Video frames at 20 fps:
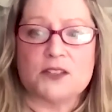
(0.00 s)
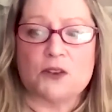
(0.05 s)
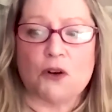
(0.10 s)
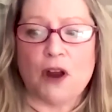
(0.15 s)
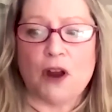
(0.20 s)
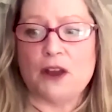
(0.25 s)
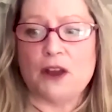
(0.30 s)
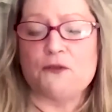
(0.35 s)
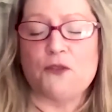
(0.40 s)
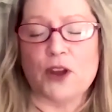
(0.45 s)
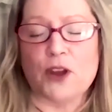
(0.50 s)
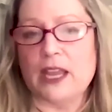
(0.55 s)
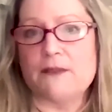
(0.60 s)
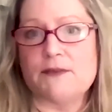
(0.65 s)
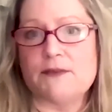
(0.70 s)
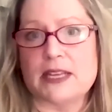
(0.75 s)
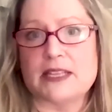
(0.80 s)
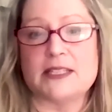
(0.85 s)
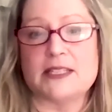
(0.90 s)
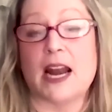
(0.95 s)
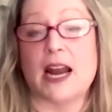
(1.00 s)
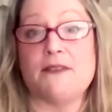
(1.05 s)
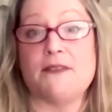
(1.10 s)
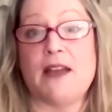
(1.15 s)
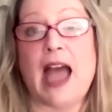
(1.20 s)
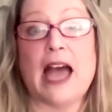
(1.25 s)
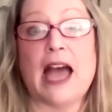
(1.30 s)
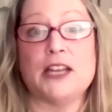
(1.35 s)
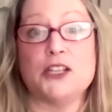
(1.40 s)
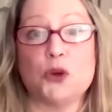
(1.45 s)
or unforgiveness that I've
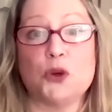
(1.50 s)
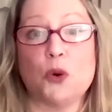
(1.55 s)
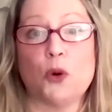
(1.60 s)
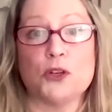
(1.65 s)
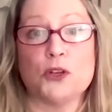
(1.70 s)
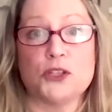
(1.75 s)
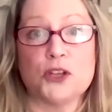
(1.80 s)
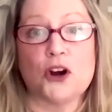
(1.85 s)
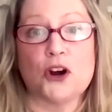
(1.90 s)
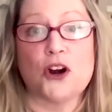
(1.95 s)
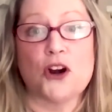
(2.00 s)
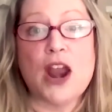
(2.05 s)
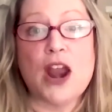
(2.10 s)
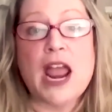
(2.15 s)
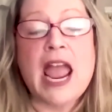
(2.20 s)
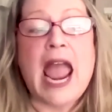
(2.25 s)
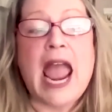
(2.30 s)
had towards her.